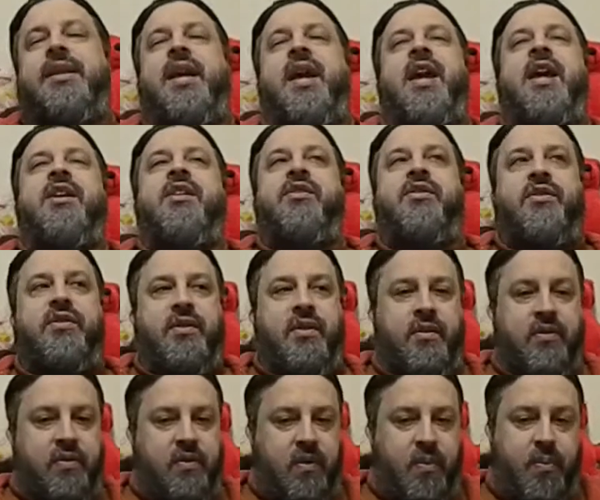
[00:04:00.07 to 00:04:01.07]
tangents
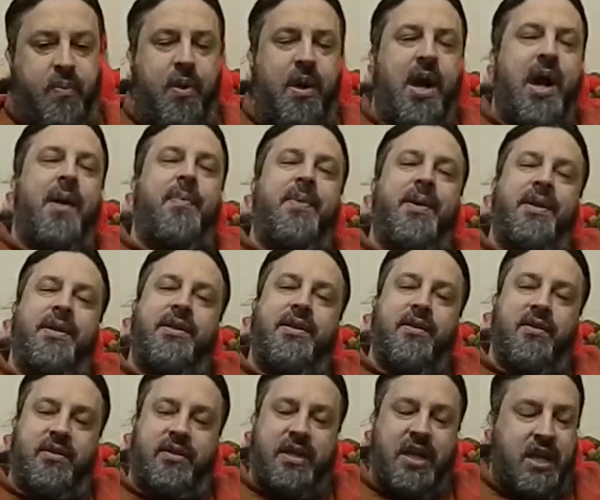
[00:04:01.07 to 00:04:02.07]
sort of pop
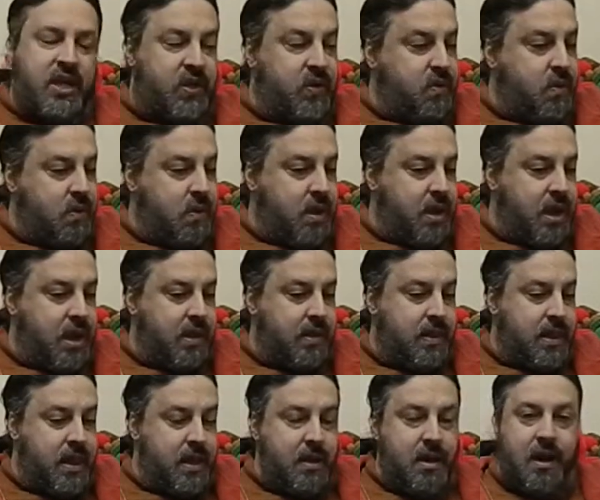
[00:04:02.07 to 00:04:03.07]
into your schedule
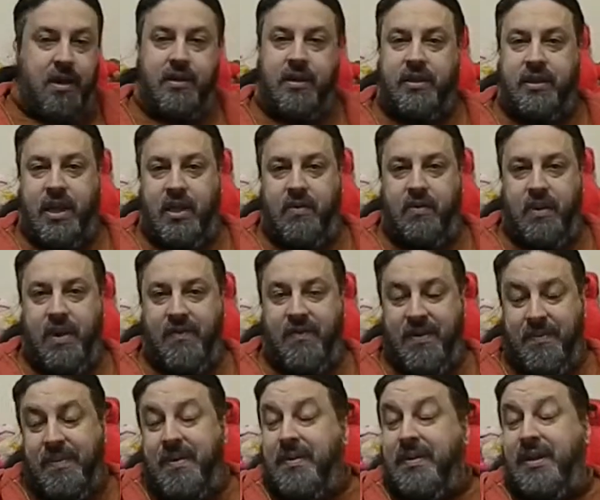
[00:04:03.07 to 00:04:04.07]
and they knock the schedule off,
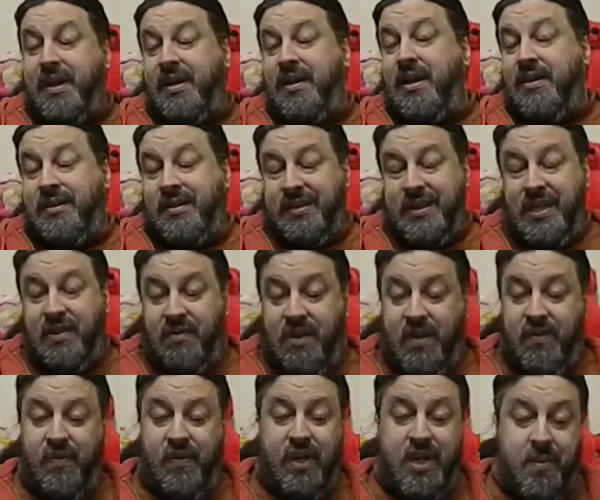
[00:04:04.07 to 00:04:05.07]
sometimes they can knock the schedule
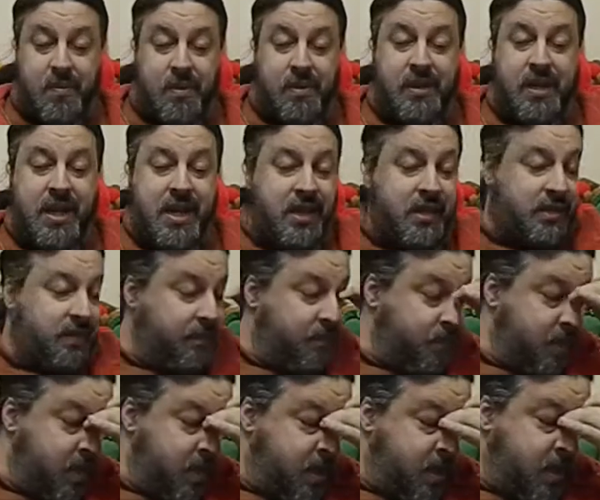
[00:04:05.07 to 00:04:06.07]
off for a couple of days.
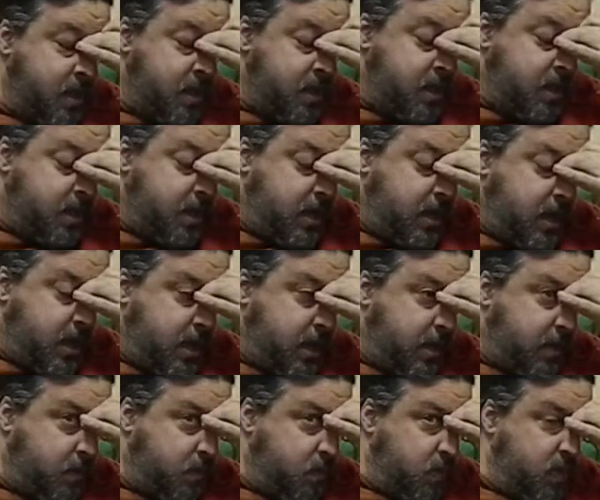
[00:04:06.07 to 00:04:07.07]

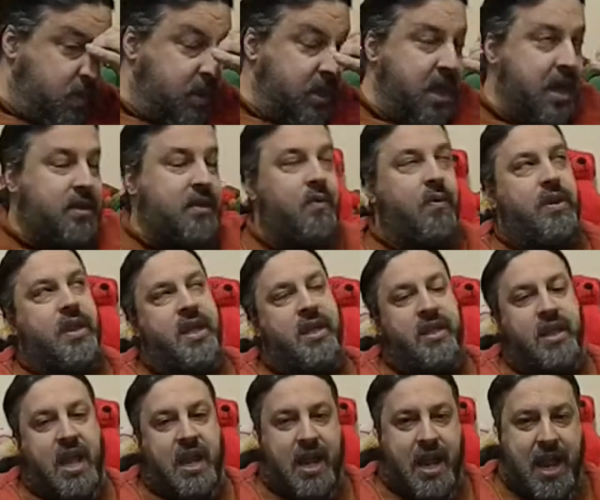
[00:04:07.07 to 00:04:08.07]
And when, the next, when they,
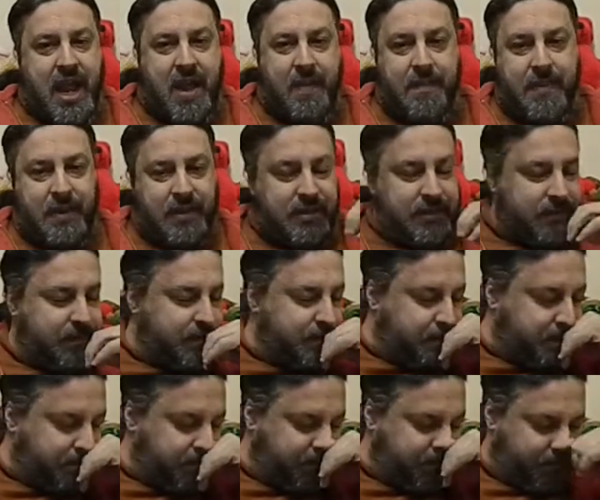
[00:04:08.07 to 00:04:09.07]
that happens,
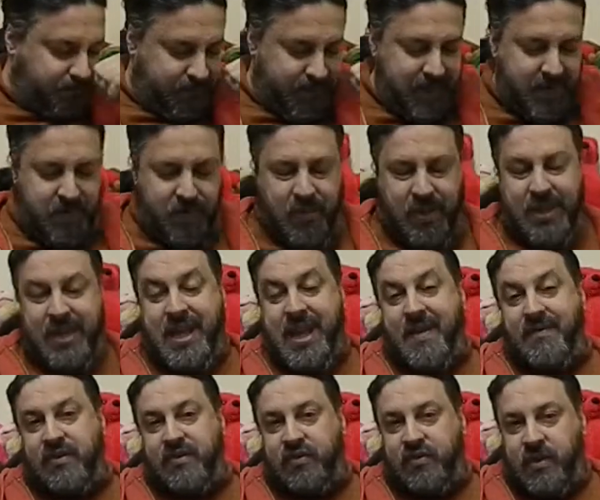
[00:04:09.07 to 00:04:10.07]
you really
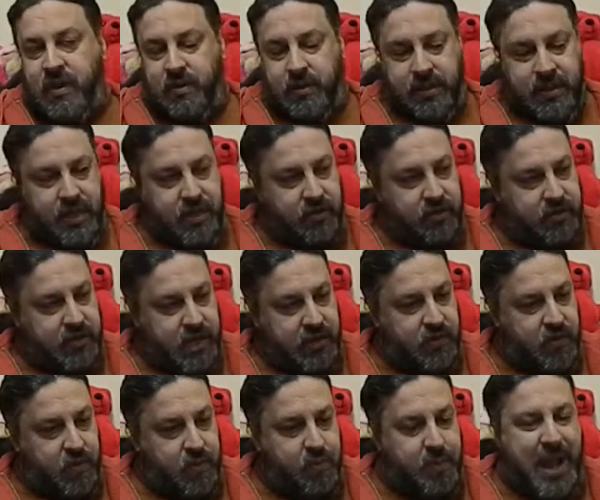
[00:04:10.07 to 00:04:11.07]
have to struggle to get your
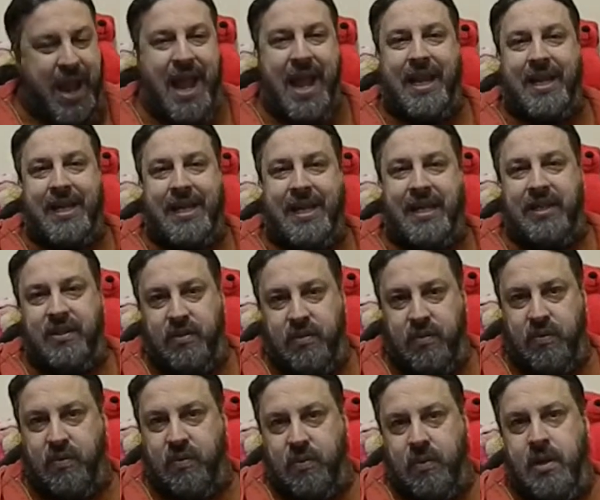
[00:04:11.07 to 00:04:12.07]
schedule back
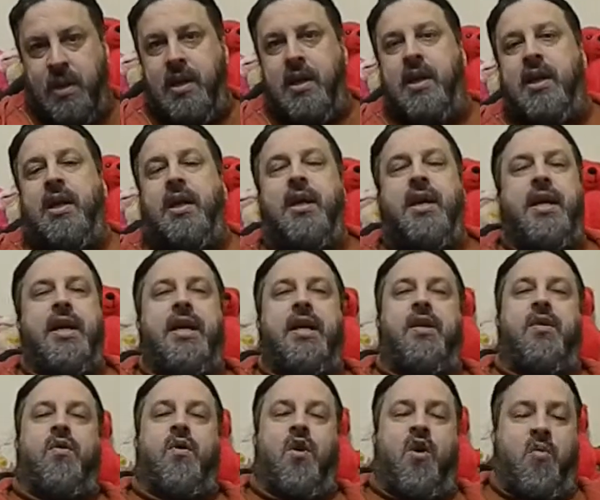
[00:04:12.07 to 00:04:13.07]
into
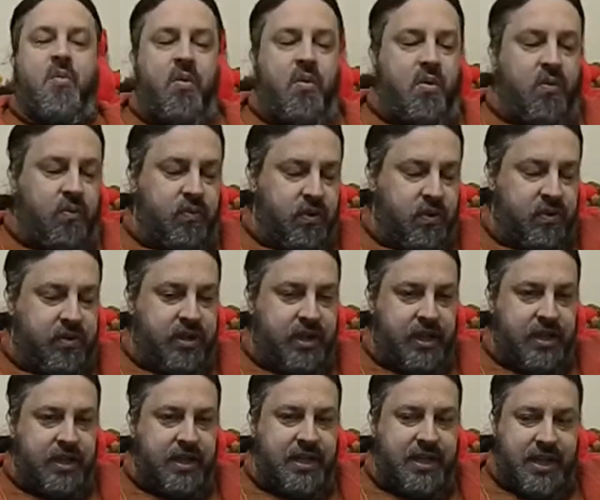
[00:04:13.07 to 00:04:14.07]
a normal
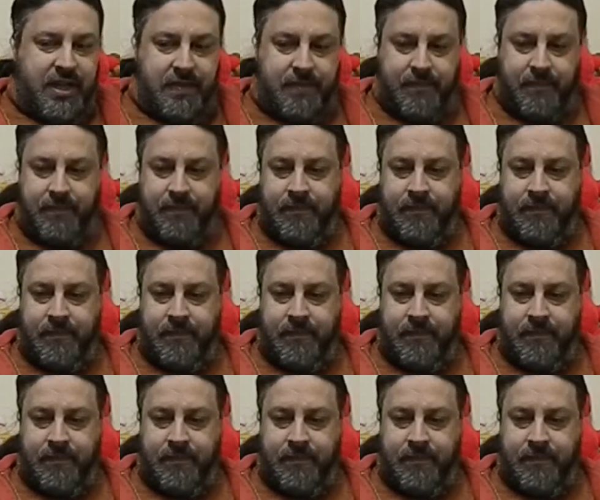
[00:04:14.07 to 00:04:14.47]
routine again,